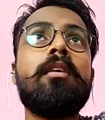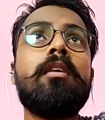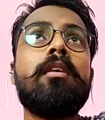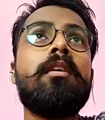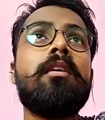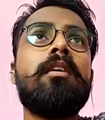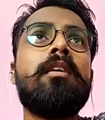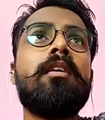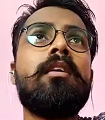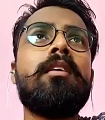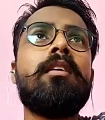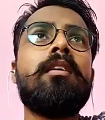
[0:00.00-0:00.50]

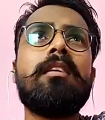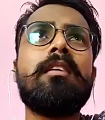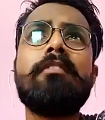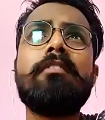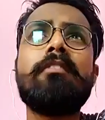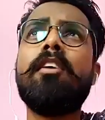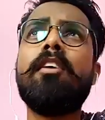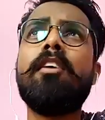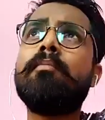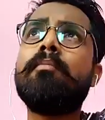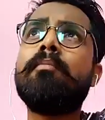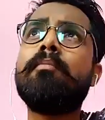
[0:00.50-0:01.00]
firm
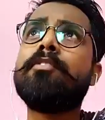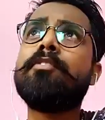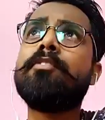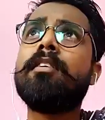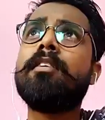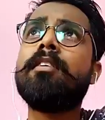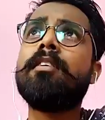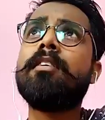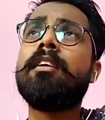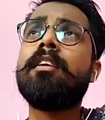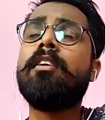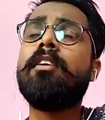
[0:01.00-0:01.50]
in
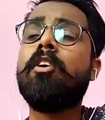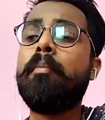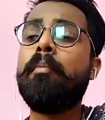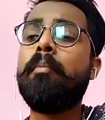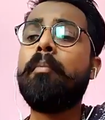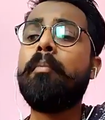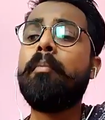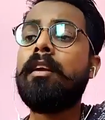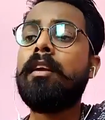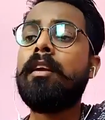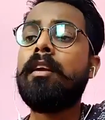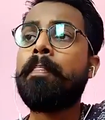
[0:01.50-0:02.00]
government,
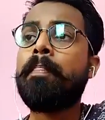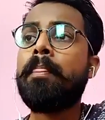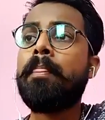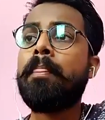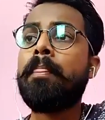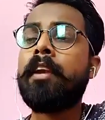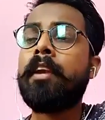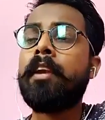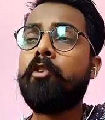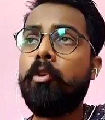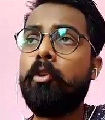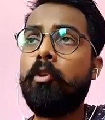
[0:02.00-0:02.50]
and
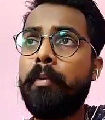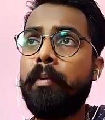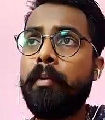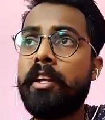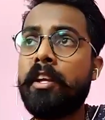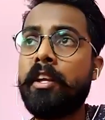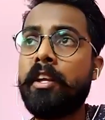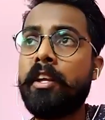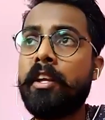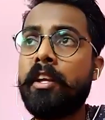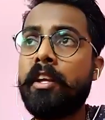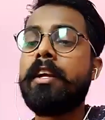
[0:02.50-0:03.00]
you'll be
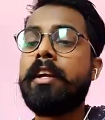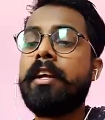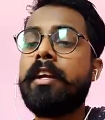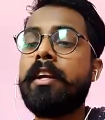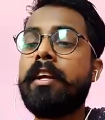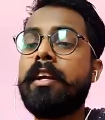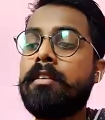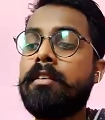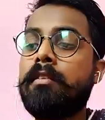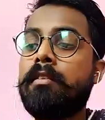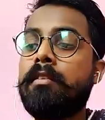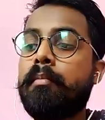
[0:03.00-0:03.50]
registered as
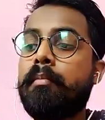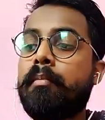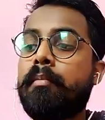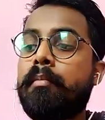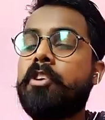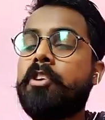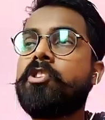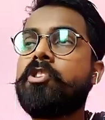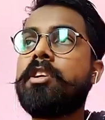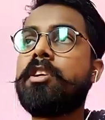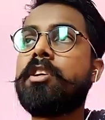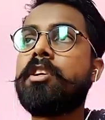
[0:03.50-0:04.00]
a
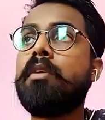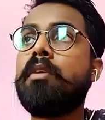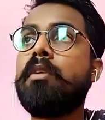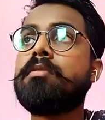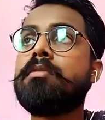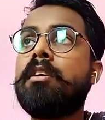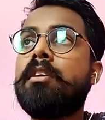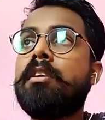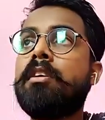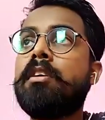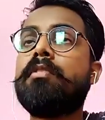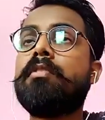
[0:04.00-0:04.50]
production house
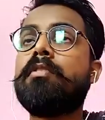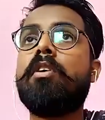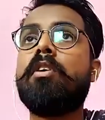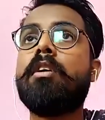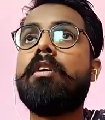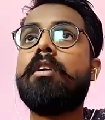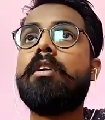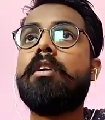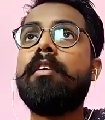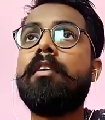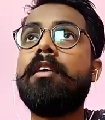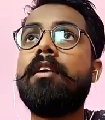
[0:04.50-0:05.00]
in
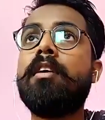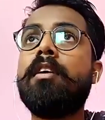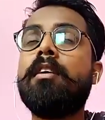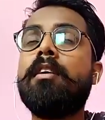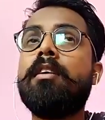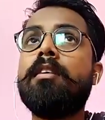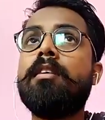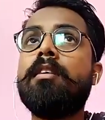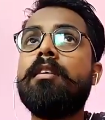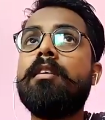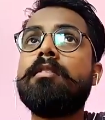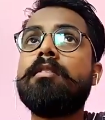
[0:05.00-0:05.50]
photography.
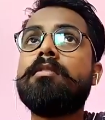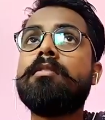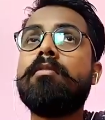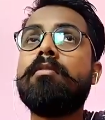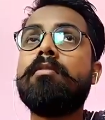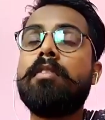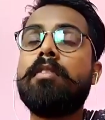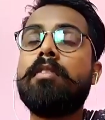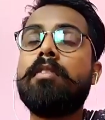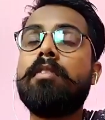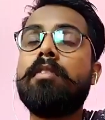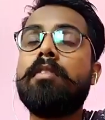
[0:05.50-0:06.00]
So
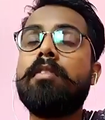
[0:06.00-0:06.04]
this is the